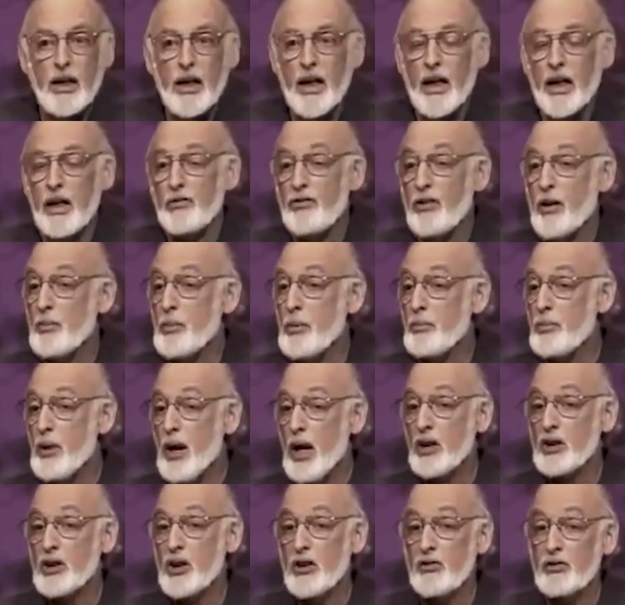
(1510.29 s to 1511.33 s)
and if I'm in
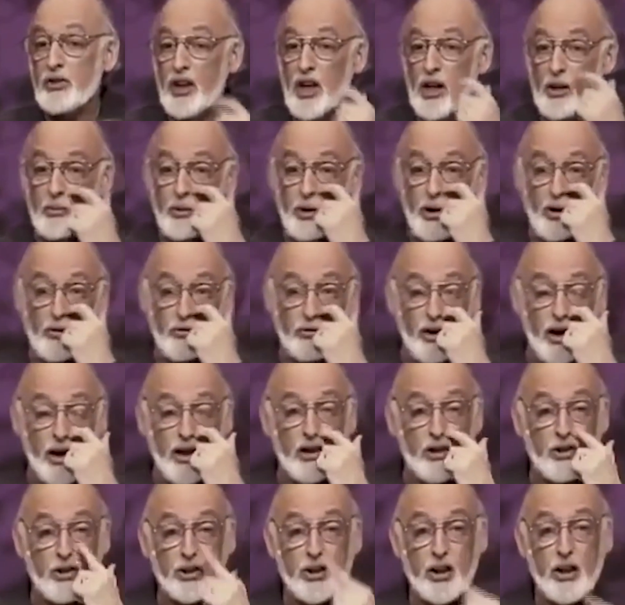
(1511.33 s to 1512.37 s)
positive sentiment
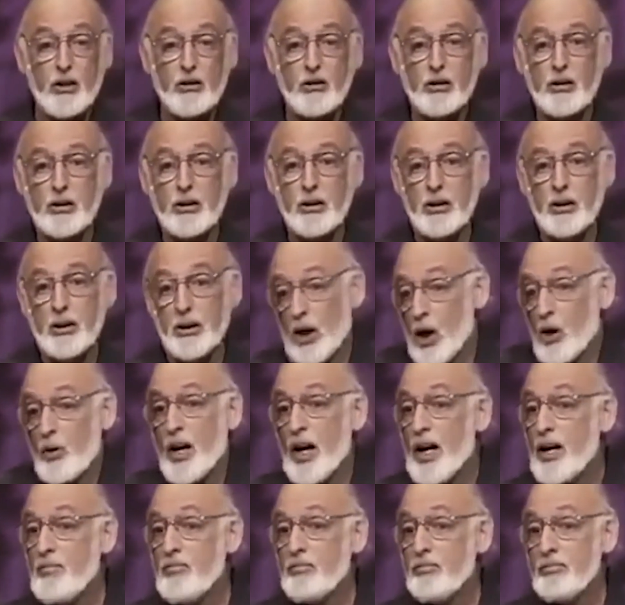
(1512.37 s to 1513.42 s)
override, I'll say,
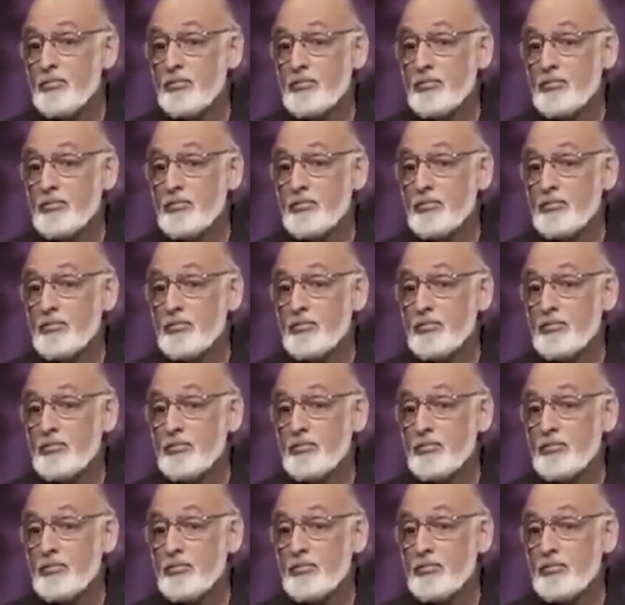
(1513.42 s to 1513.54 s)
okay,